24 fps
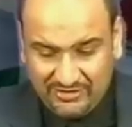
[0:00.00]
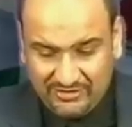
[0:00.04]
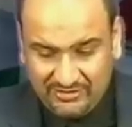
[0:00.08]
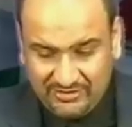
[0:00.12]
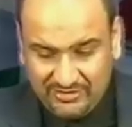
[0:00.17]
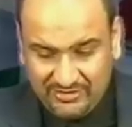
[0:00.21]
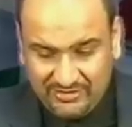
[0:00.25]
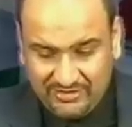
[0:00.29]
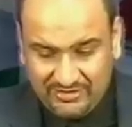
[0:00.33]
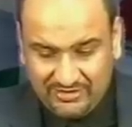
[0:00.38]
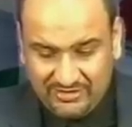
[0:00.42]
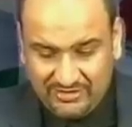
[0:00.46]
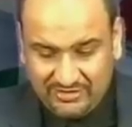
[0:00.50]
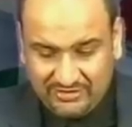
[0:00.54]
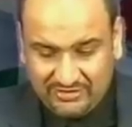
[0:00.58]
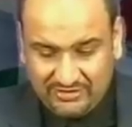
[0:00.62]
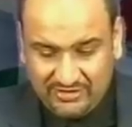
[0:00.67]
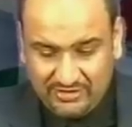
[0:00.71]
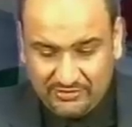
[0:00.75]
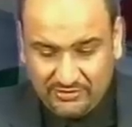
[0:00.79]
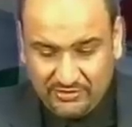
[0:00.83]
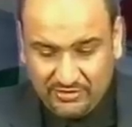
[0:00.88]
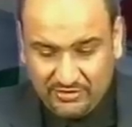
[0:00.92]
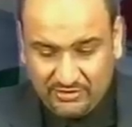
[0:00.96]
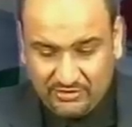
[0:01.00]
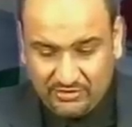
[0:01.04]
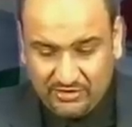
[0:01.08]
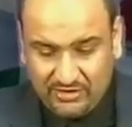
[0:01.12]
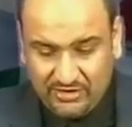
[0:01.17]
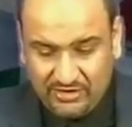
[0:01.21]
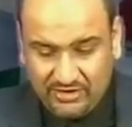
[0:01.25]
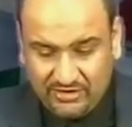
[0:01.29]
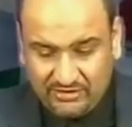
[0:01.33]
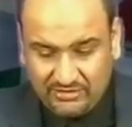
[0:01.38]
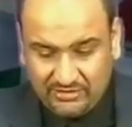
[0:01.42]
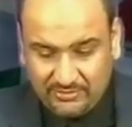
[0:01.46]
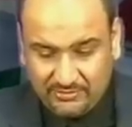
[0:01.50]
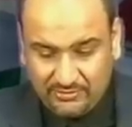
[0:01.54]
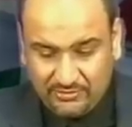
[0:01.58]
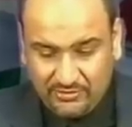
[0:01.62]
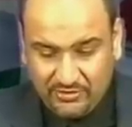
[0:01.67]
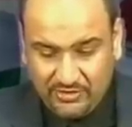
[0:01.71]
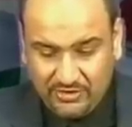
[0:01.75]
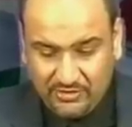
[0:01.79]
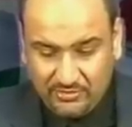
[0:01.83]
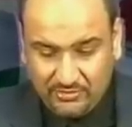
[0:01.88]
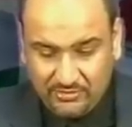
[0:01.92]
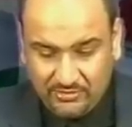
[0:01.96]
so let's see if I can try and get some
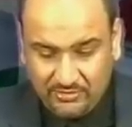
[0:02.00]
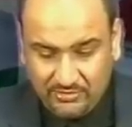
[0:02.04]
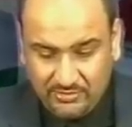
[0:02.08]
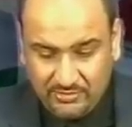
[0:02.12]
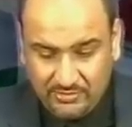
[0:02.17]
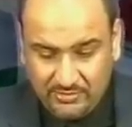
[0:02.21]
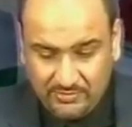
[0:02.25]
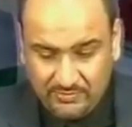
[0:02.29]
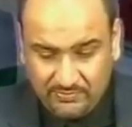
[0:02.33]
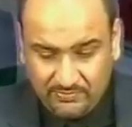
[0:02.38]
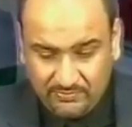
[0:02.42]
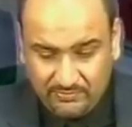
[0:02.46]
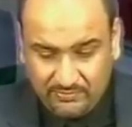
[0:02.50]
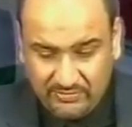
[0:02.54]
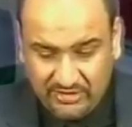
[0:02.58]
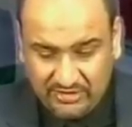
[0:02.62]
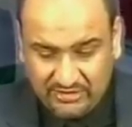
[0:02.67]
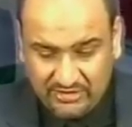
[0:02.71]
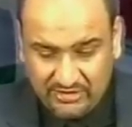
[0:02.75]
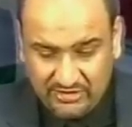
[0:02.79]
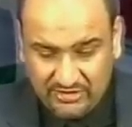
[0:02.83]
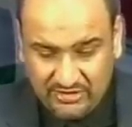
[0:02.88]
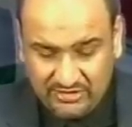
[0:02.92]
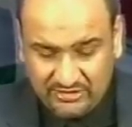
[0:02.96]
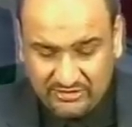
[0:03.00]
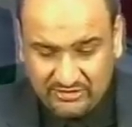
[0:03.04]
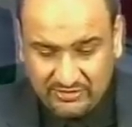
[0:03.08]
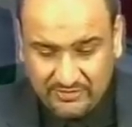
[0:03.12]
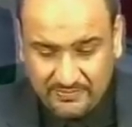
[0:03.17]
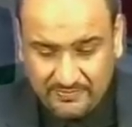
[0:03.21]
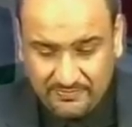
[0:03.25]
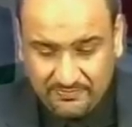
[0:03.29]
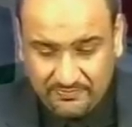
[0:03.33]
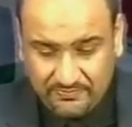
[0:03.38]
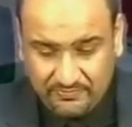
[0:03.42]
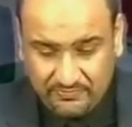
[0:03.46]
final messages.